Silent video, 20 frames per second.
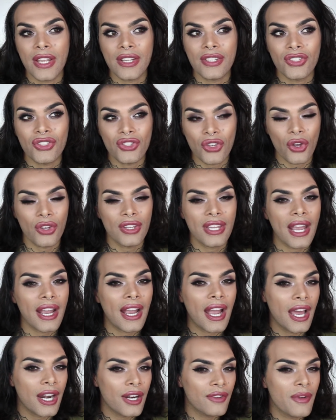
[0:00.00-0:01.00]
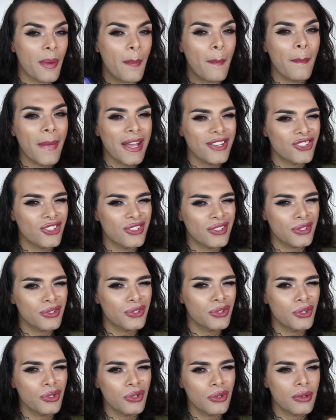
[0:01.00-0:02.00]
So that kind of a matching
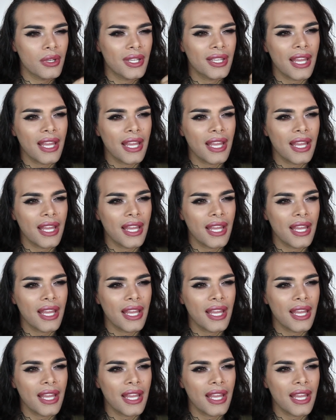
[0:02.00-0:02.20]
tattoo,